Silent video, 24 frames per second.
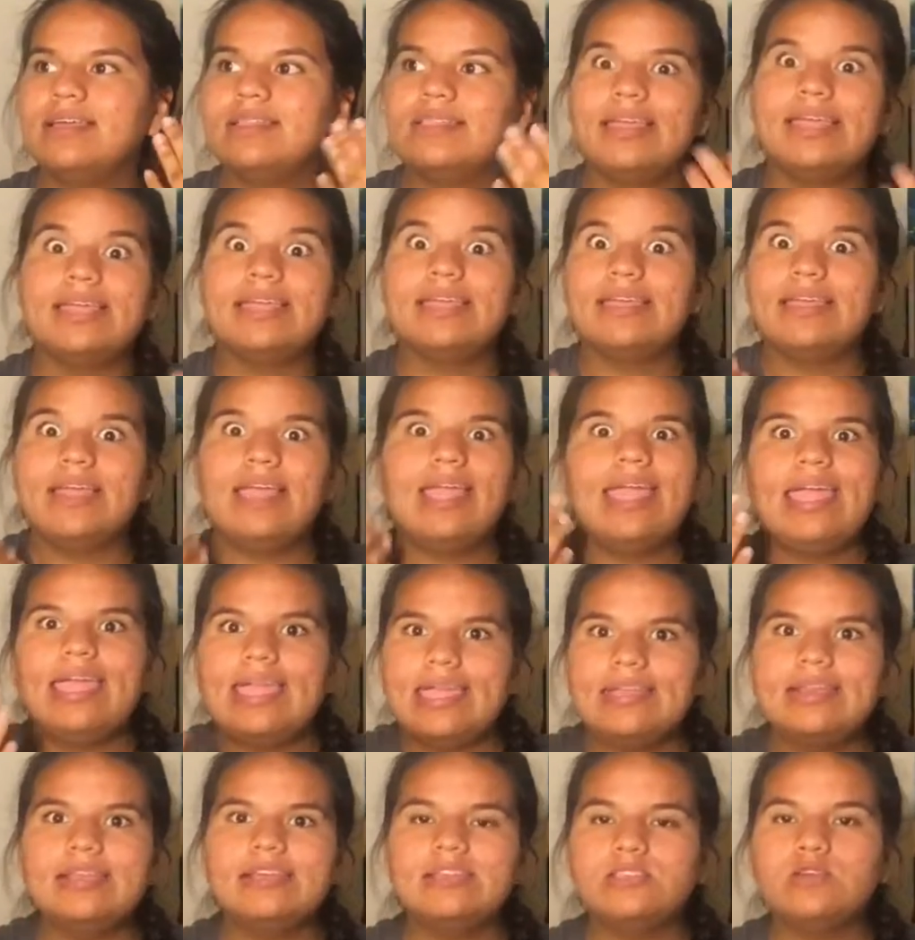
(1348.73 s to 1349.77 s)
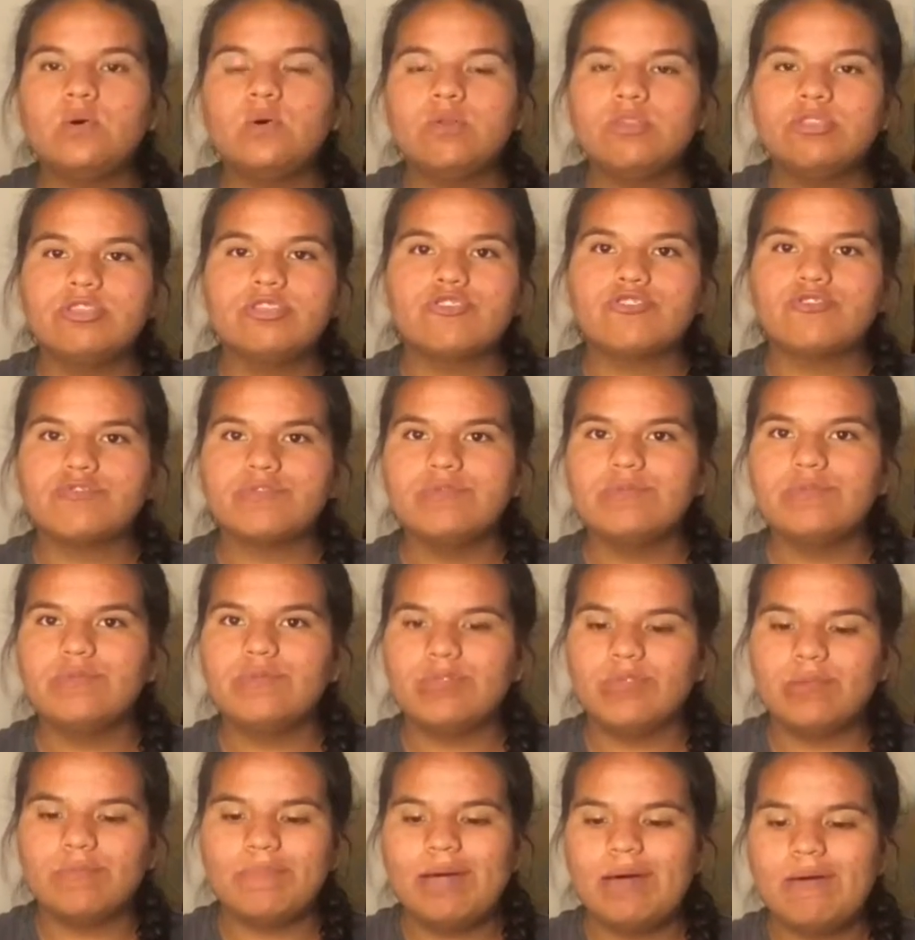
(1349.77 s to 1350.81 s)
Like, Hannah told the
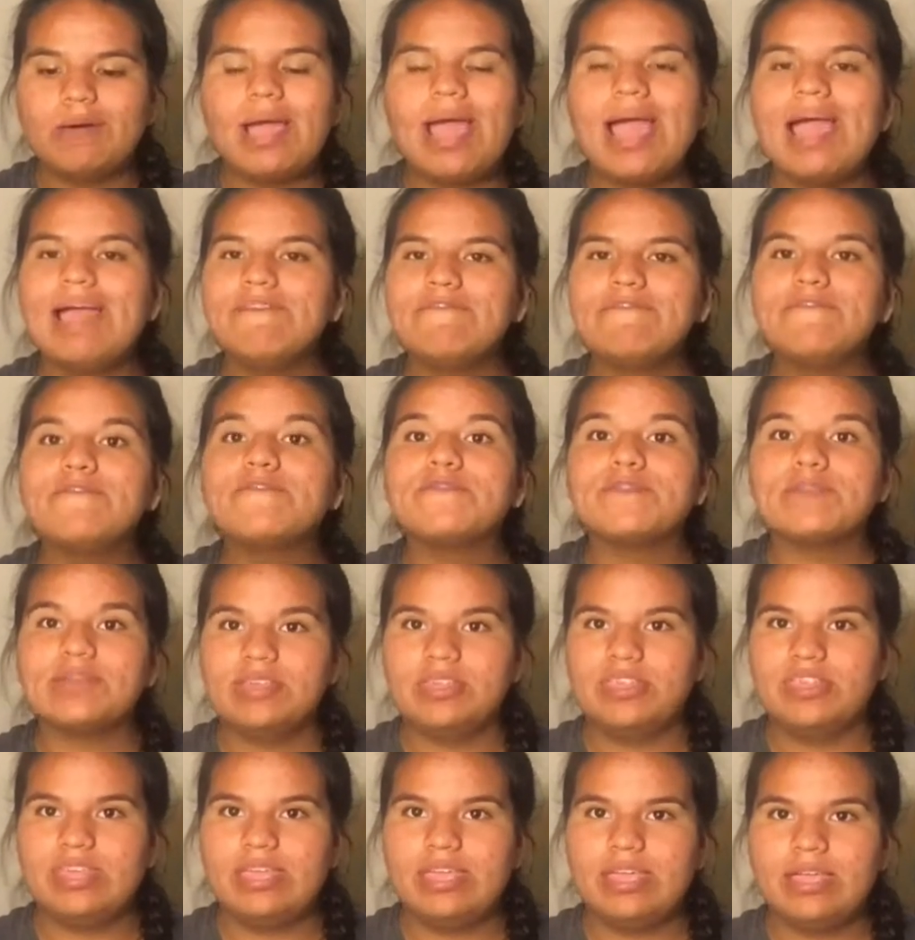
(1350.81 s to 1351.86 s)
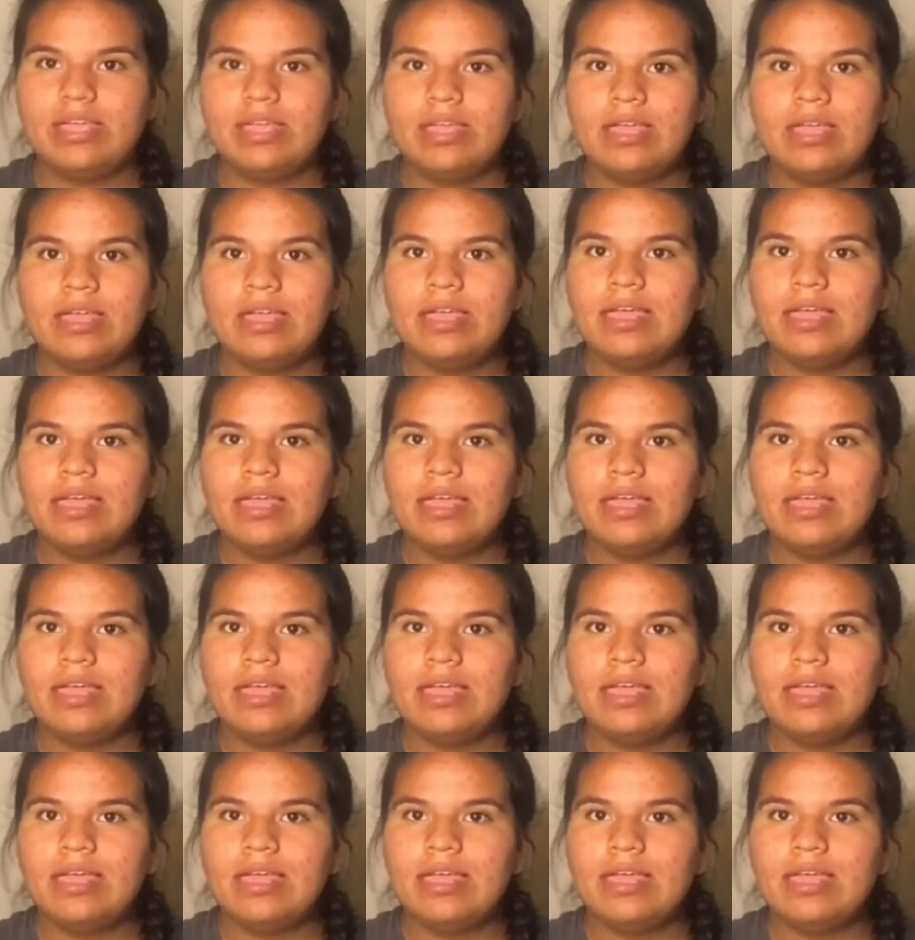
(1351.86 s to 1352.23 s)
truth about everything.